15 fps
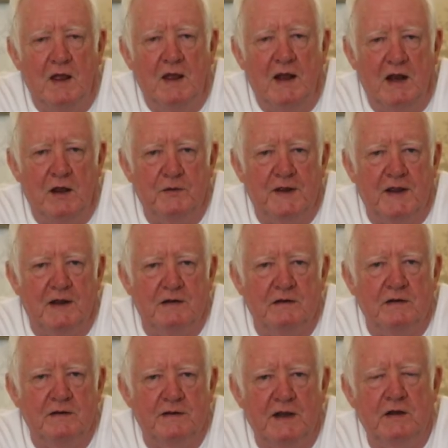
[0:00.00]
Hello
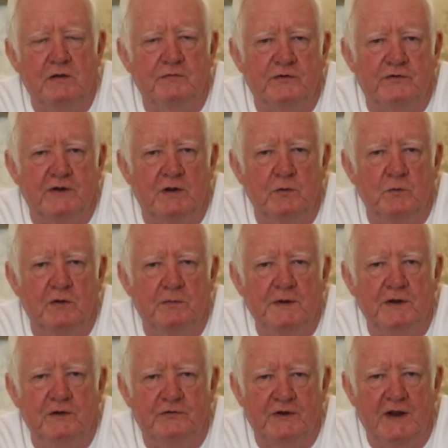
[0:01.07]
again. Thank you for sticking with me
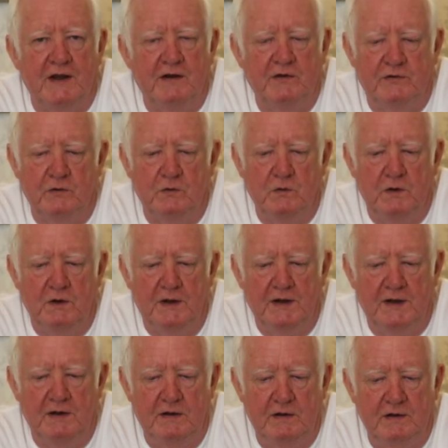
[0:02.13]
and staying to
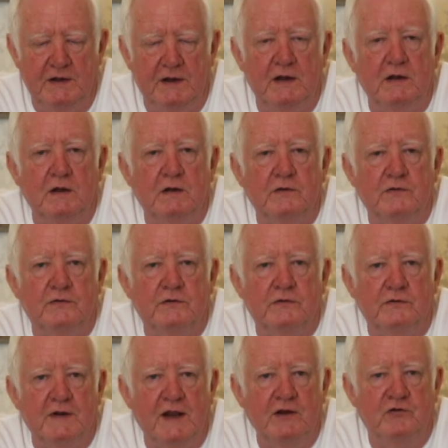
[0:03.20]
hear the
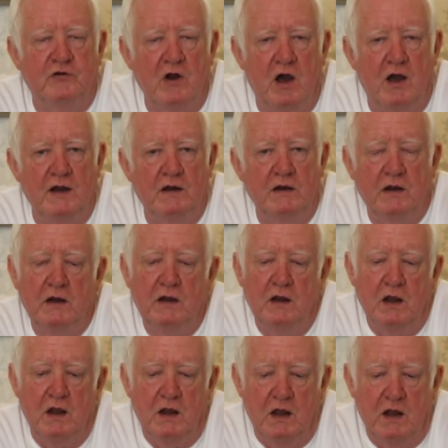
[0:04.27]
stage 9
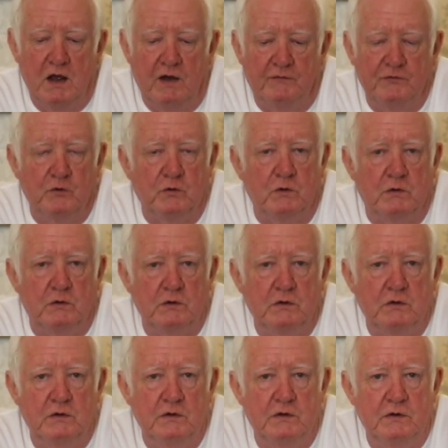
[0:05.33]
of your
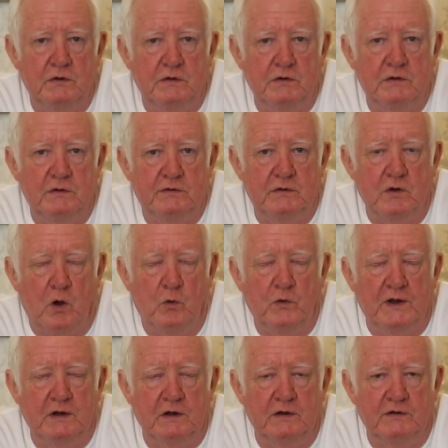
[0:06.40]
Old
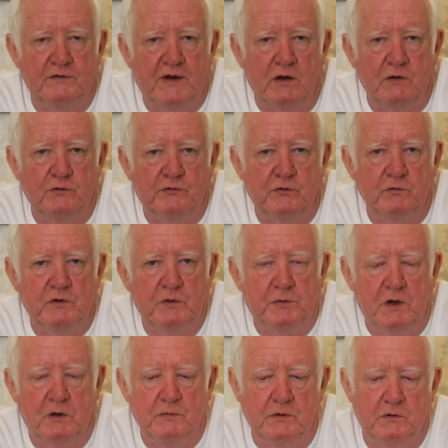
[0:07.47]
England Tarot School
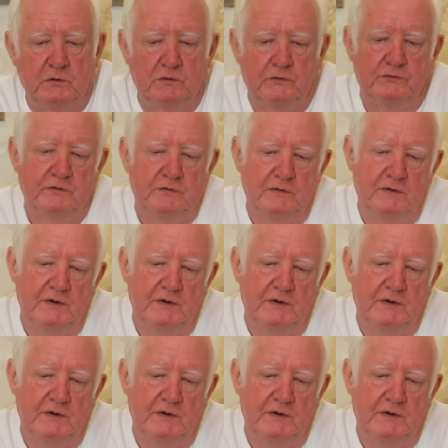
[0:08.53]
diploma course.